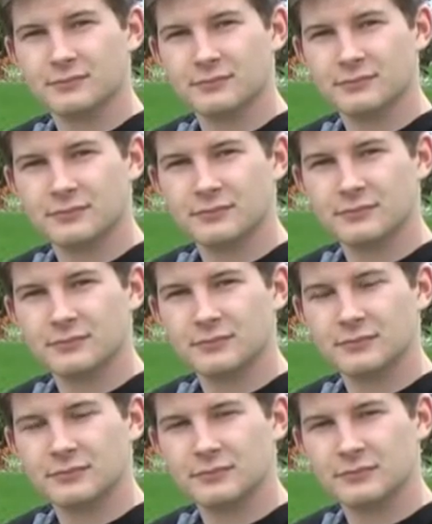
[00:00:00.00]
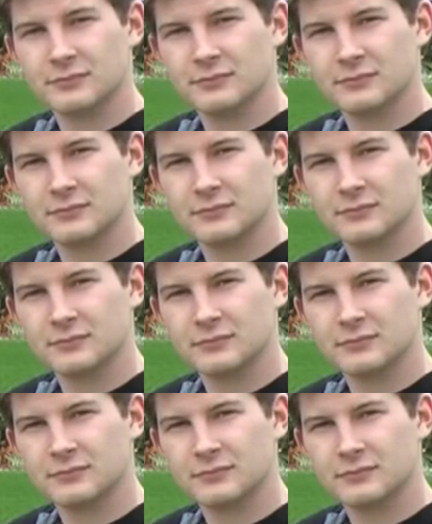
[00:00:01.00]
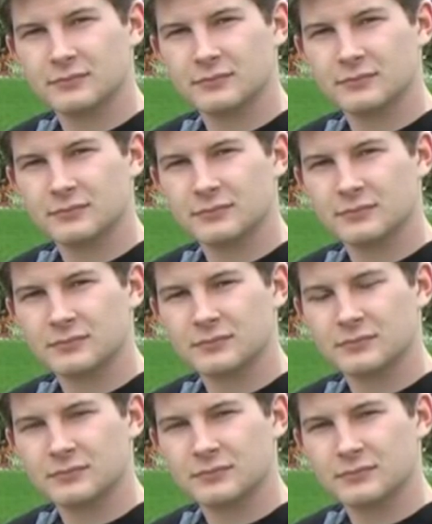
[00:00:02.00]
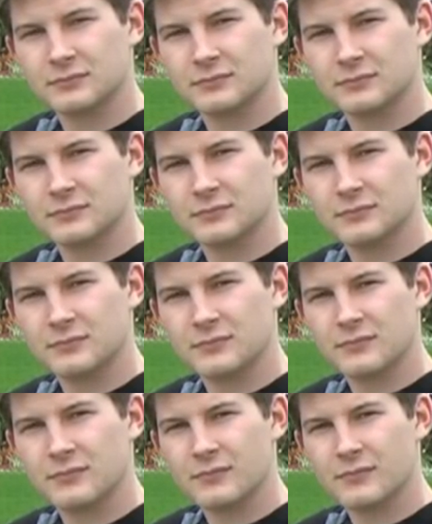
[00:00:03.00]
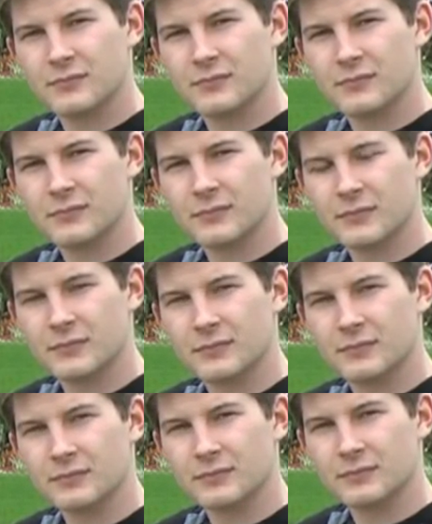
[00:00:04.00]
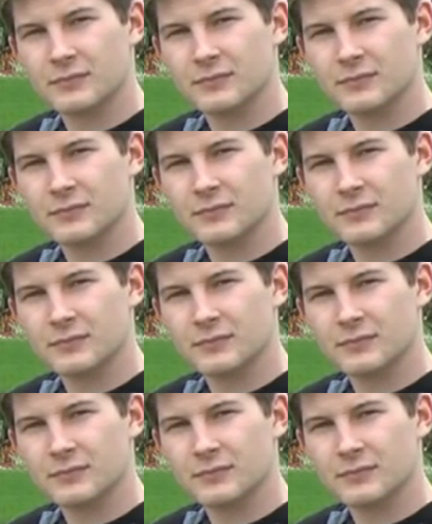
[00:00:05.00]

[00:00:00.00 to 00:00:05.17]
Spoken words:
The person shown says nothing.